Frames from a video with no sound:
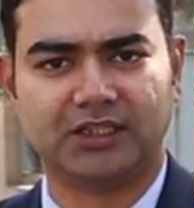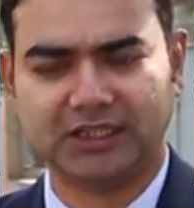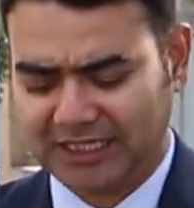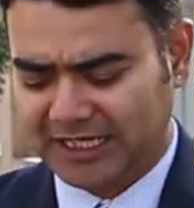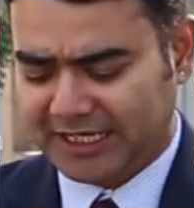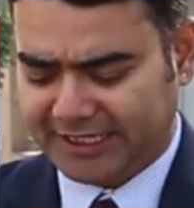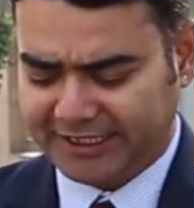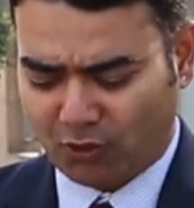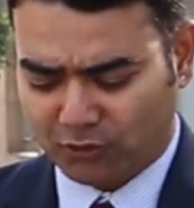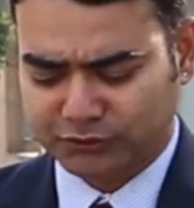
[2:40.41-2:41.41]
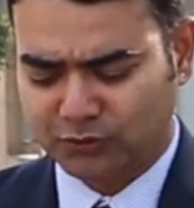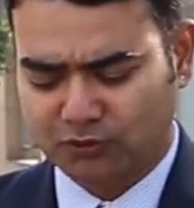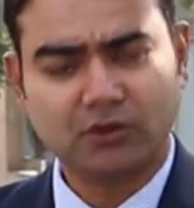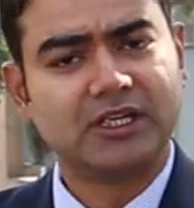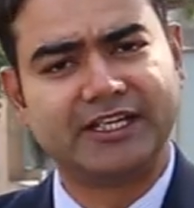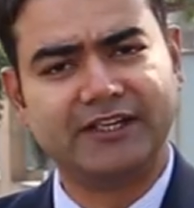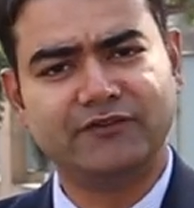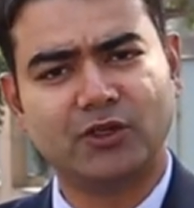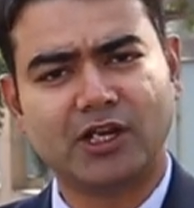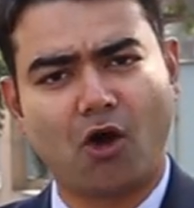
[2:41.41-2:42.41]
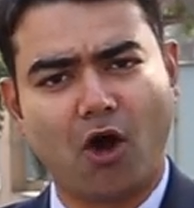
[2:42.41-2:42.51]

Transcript: hai. It also gives you an